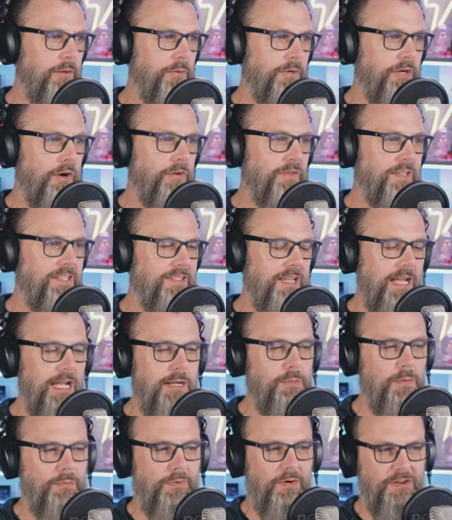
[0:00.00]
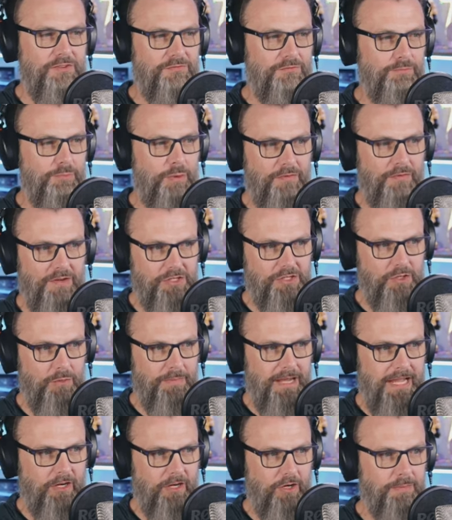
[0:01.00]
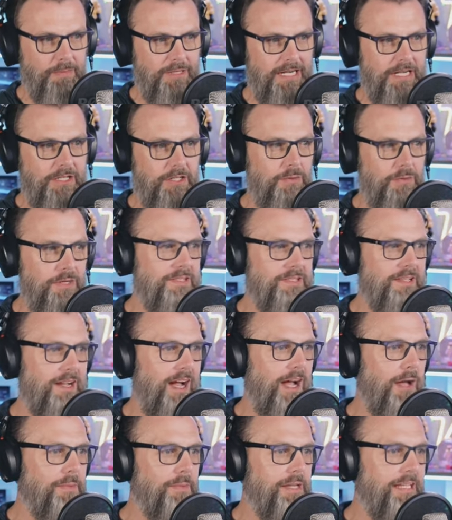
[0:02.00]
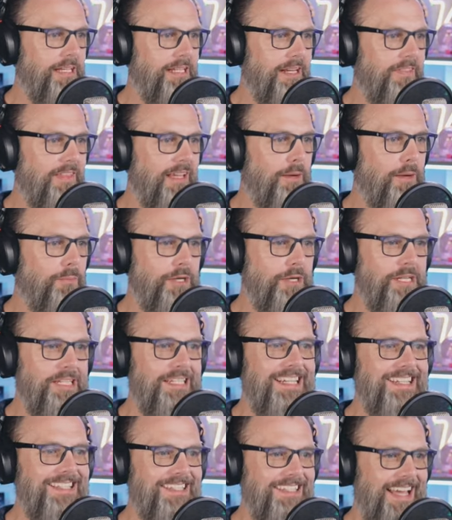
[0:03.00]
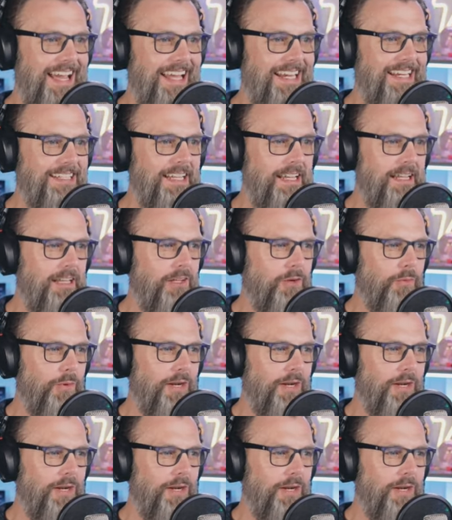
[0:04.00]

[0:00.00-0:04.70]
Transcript: I would hardly say I'm a pro professional baker, but I do it as a hobby, and I think I'm pretty decent at it.